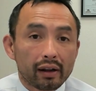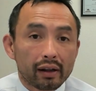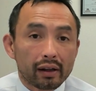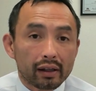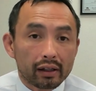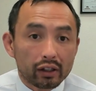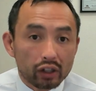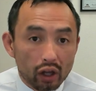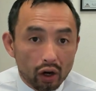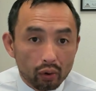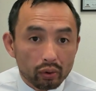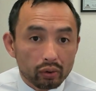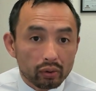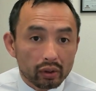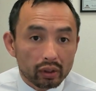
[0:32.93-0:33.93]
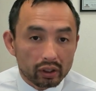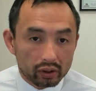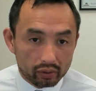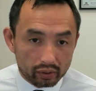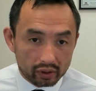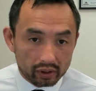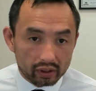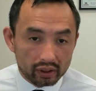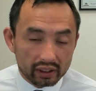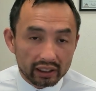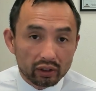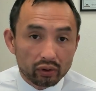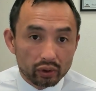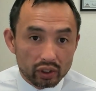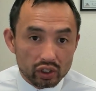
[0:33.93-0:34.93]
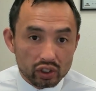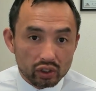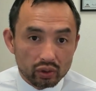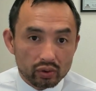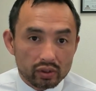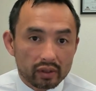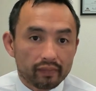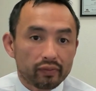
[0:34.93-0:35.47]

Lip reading: no current legal issues.